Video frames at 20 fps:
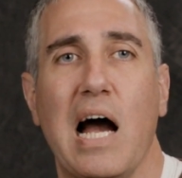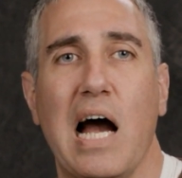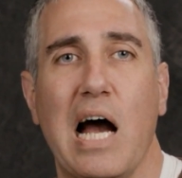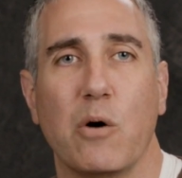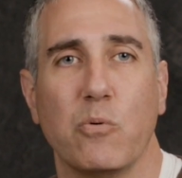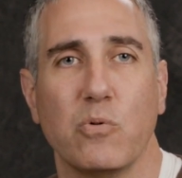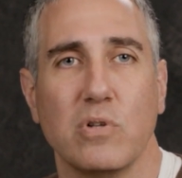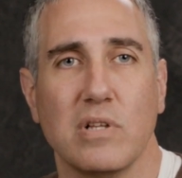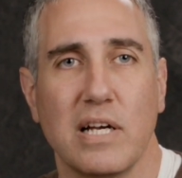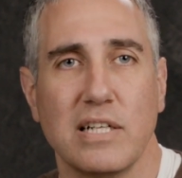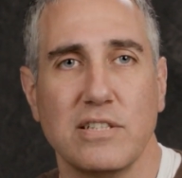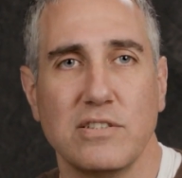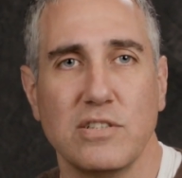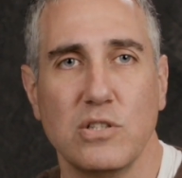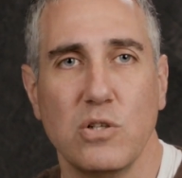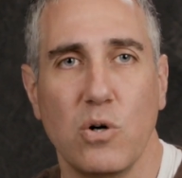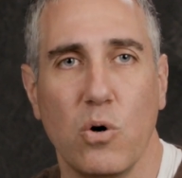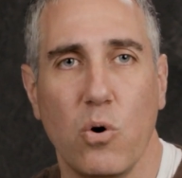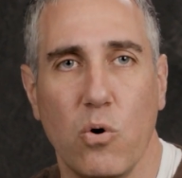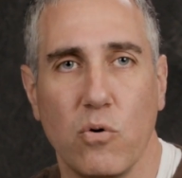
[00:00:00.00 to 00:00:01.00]
I would like to
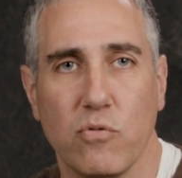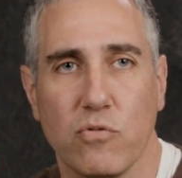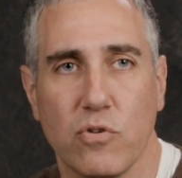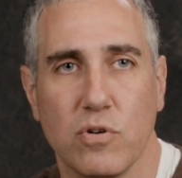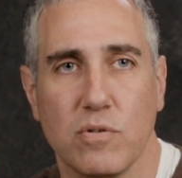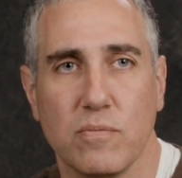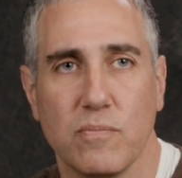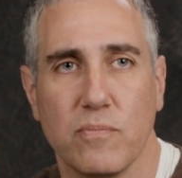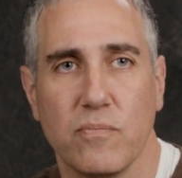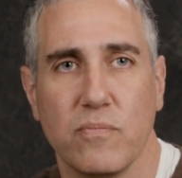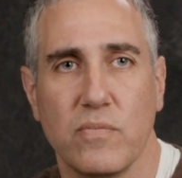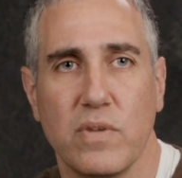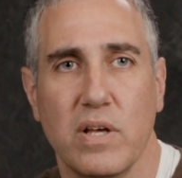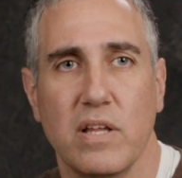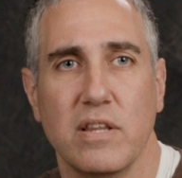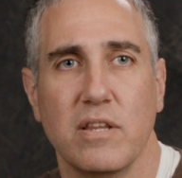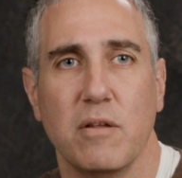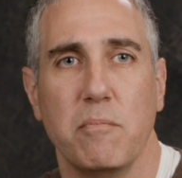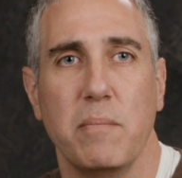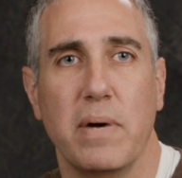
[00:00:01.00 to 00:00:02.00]
go over
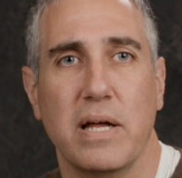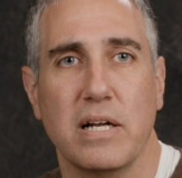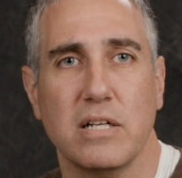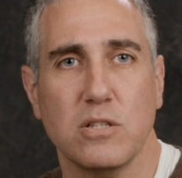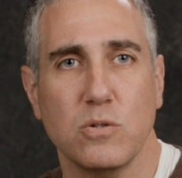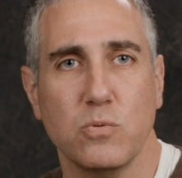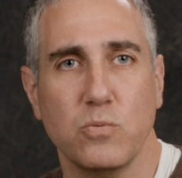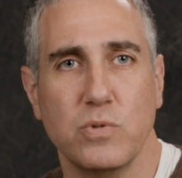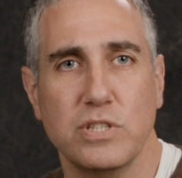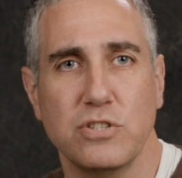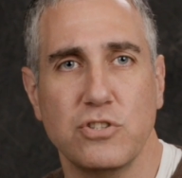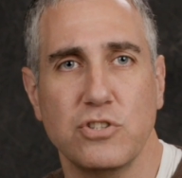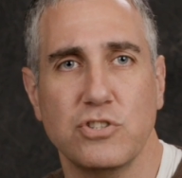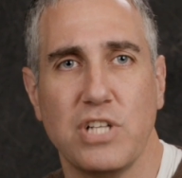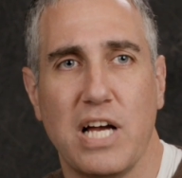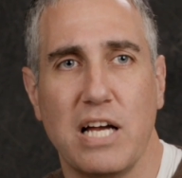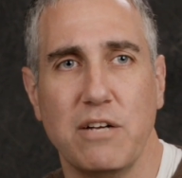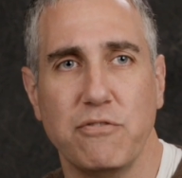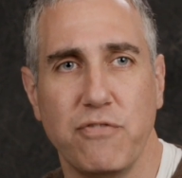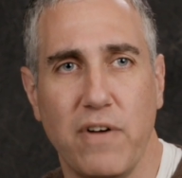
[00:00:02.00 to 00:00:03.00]
the medical research
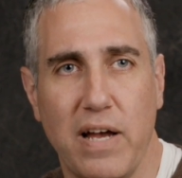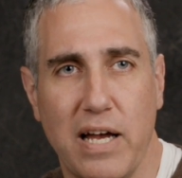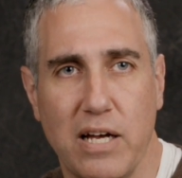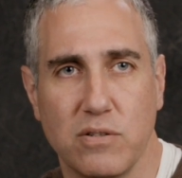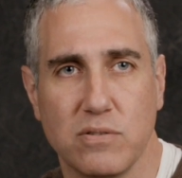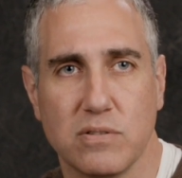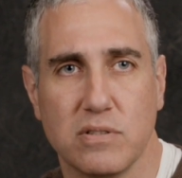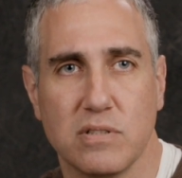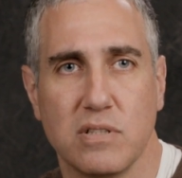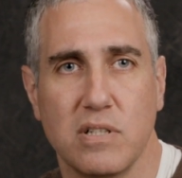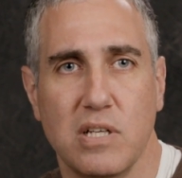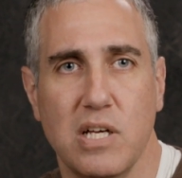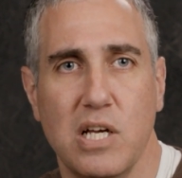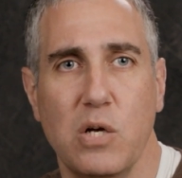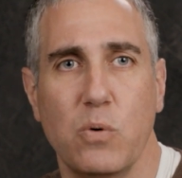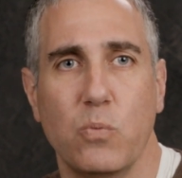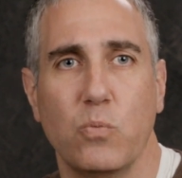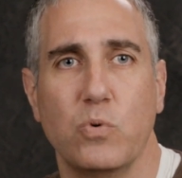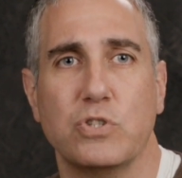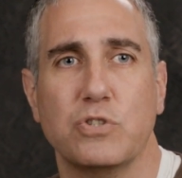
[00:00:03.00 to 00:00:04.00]
I found,
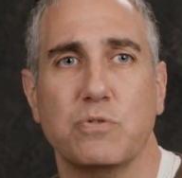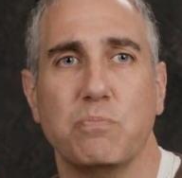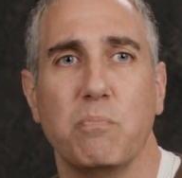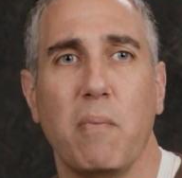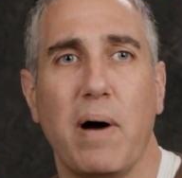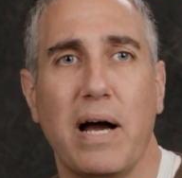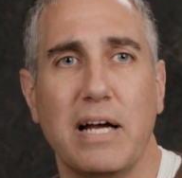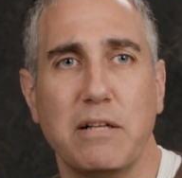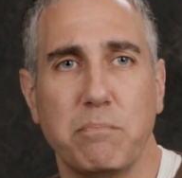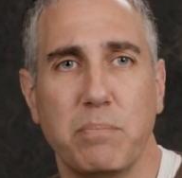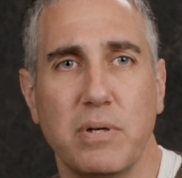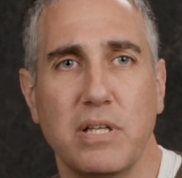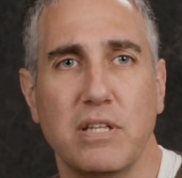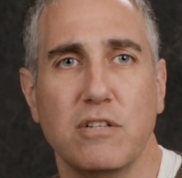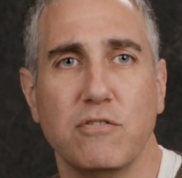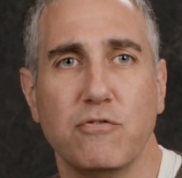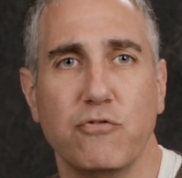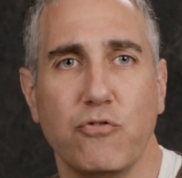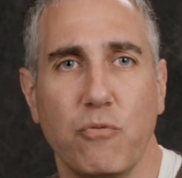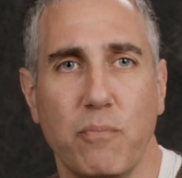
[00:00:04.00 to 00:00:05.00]
which might be the
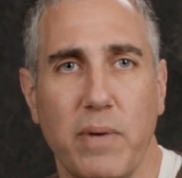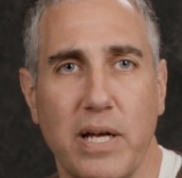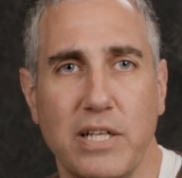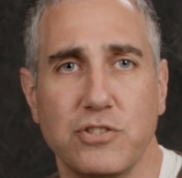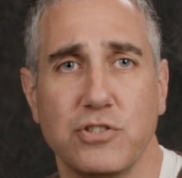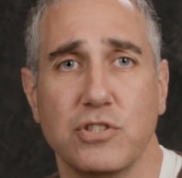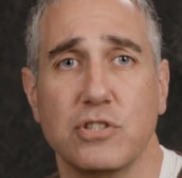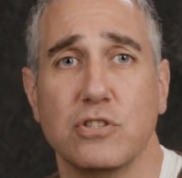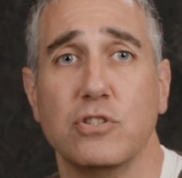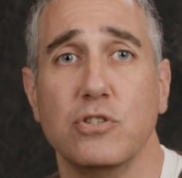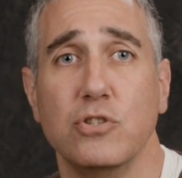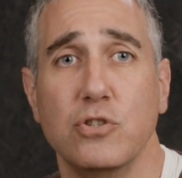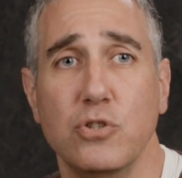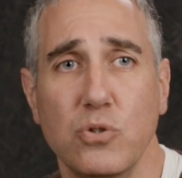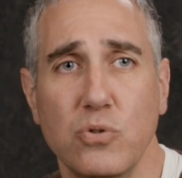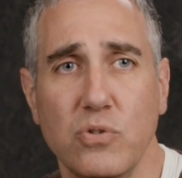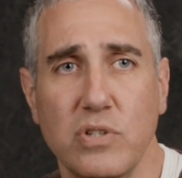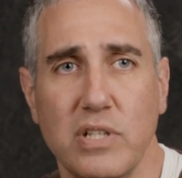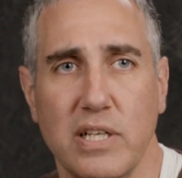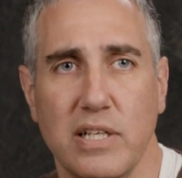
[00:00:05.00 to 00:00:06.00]
information
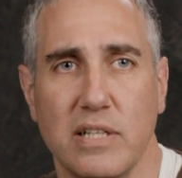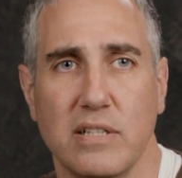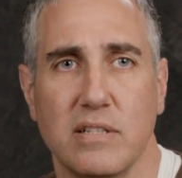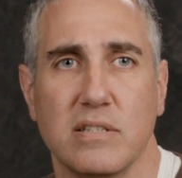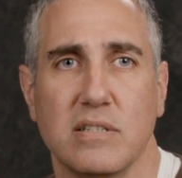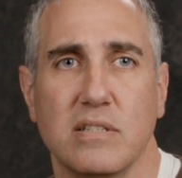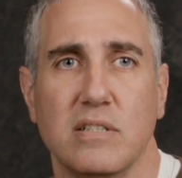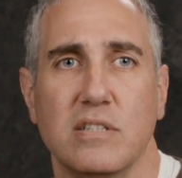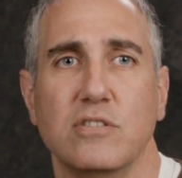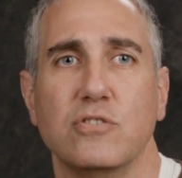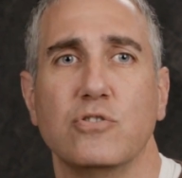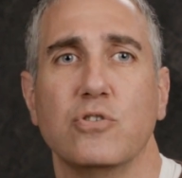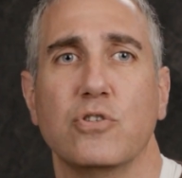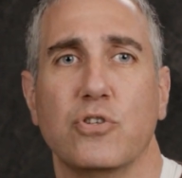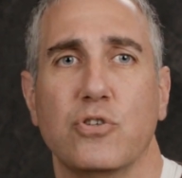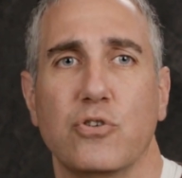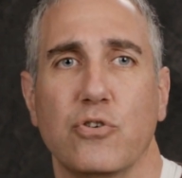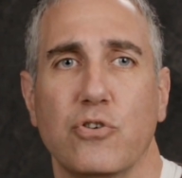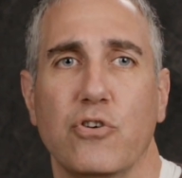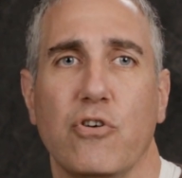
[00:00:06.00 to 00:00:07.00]
you need to
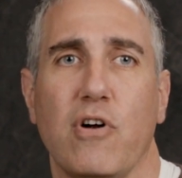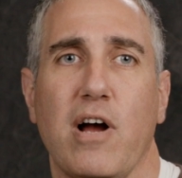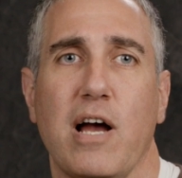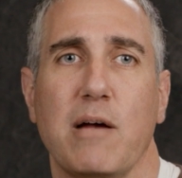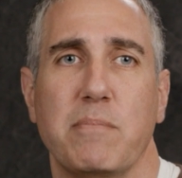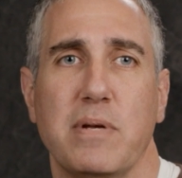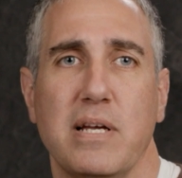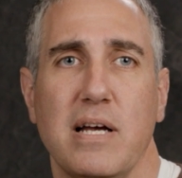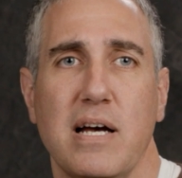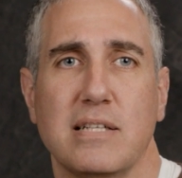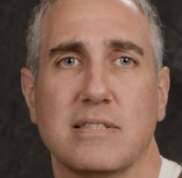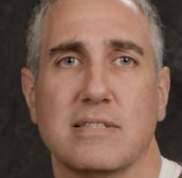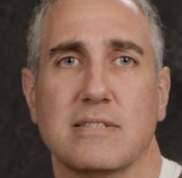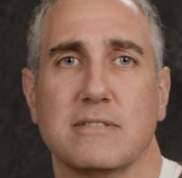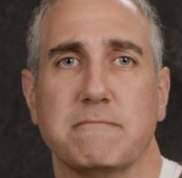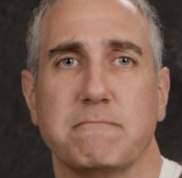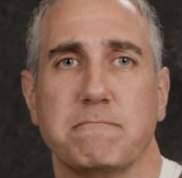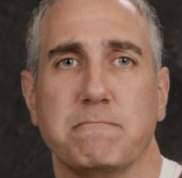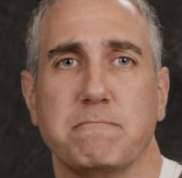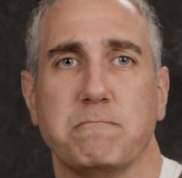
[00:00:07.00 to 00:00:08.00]
cure your IBS.
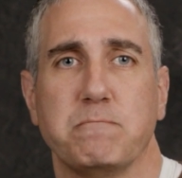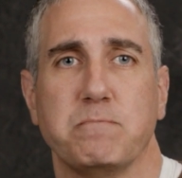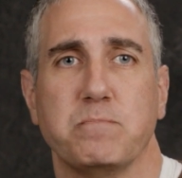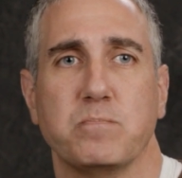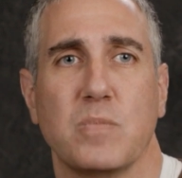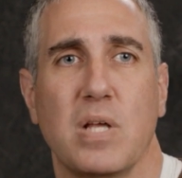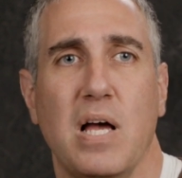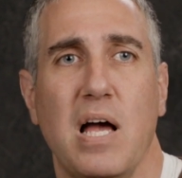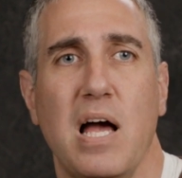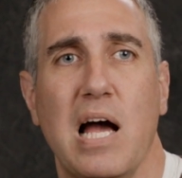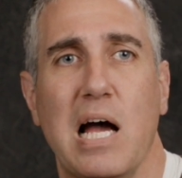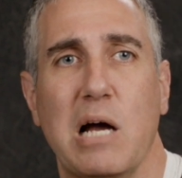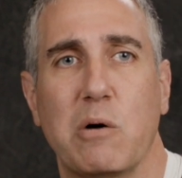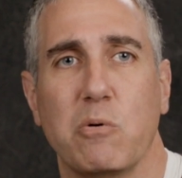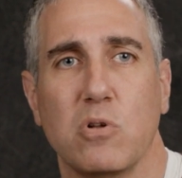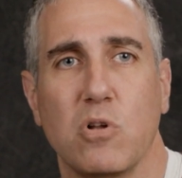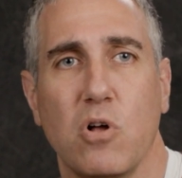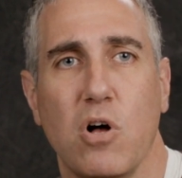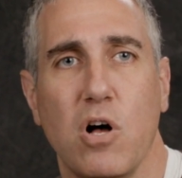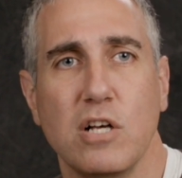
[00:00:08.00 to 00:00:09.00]
I
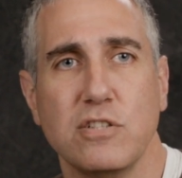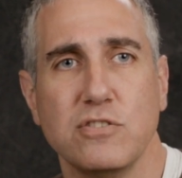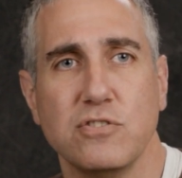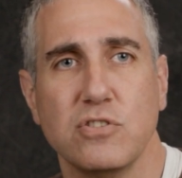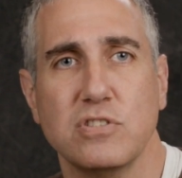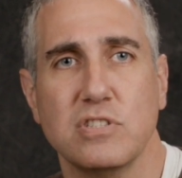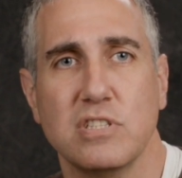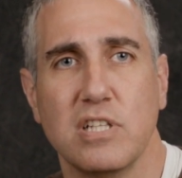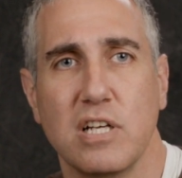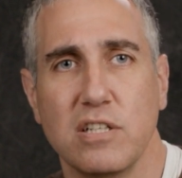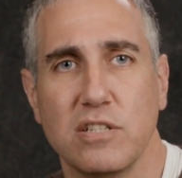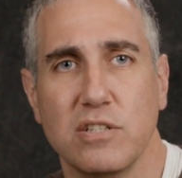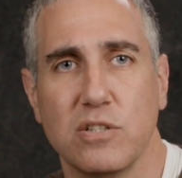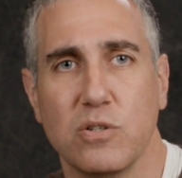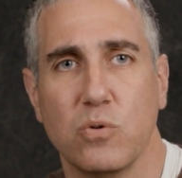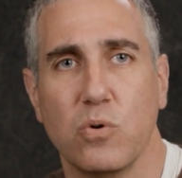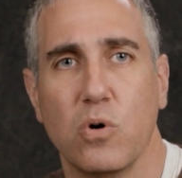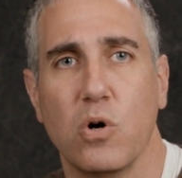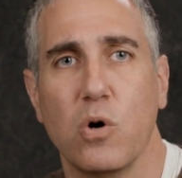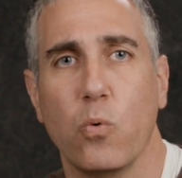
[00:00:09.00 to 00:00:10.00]
will also tell
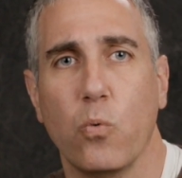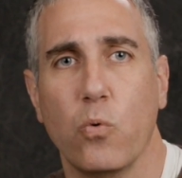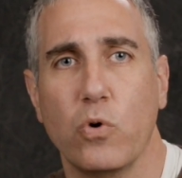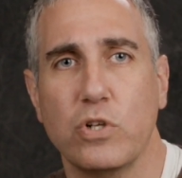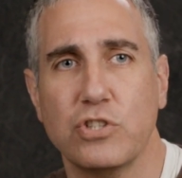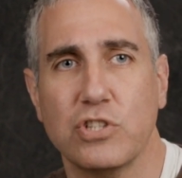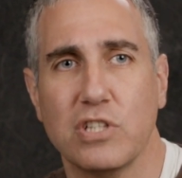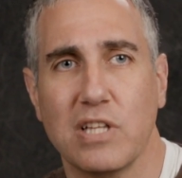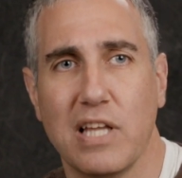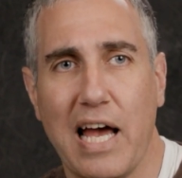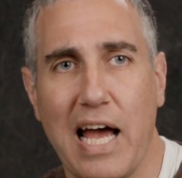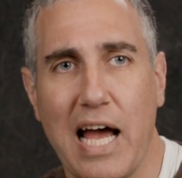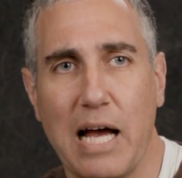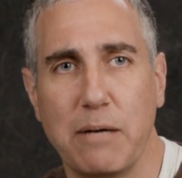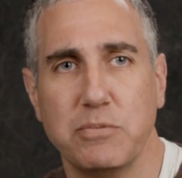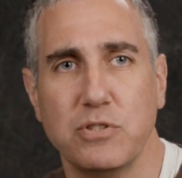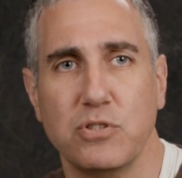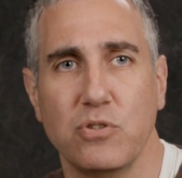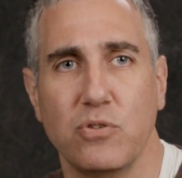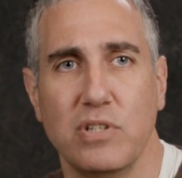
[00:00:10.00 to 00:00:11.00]
you which
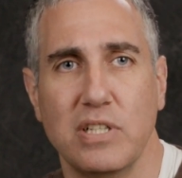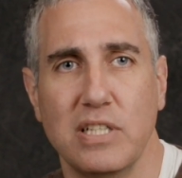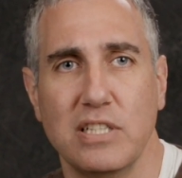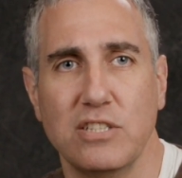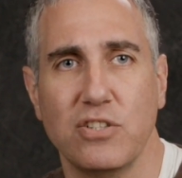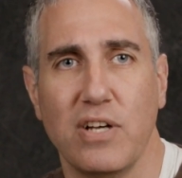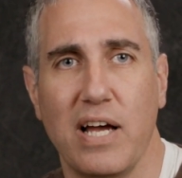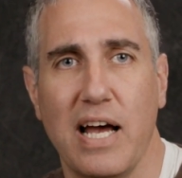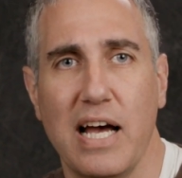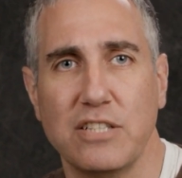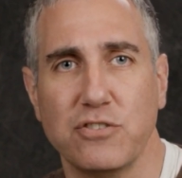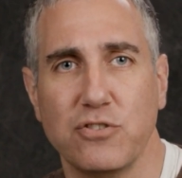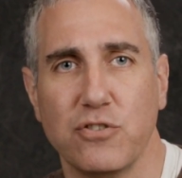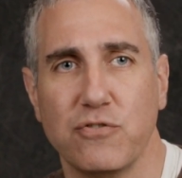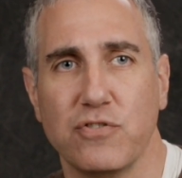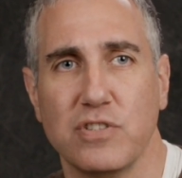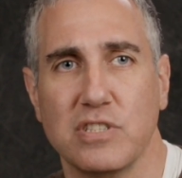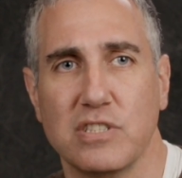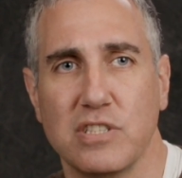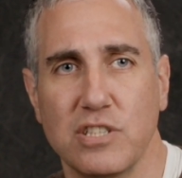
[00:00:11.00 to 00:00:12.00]
labs you need to ask your
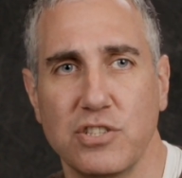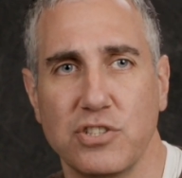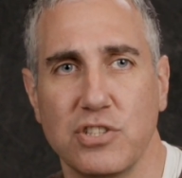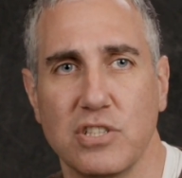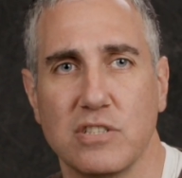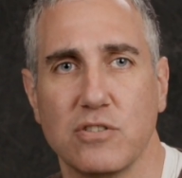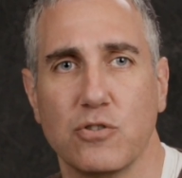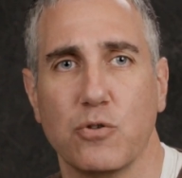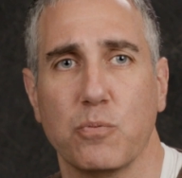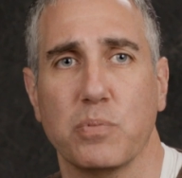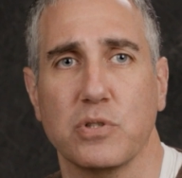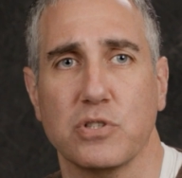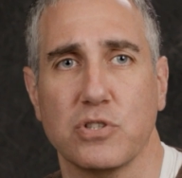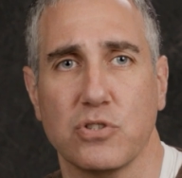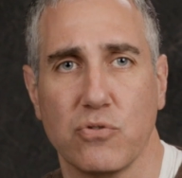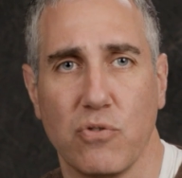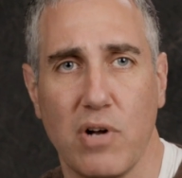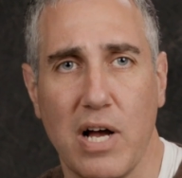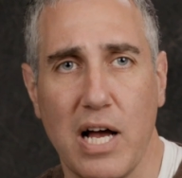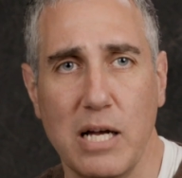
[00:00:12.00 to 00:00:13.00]
physician to
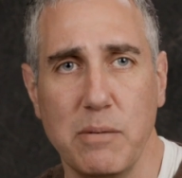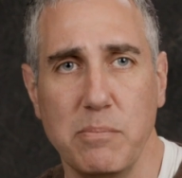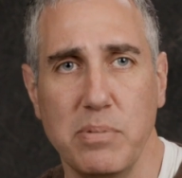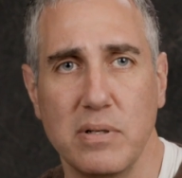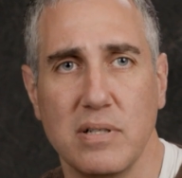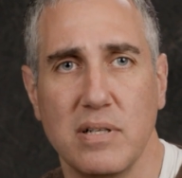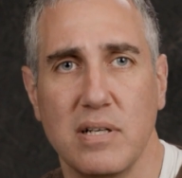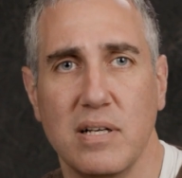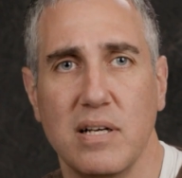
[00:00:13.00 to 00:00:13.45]
prescribe,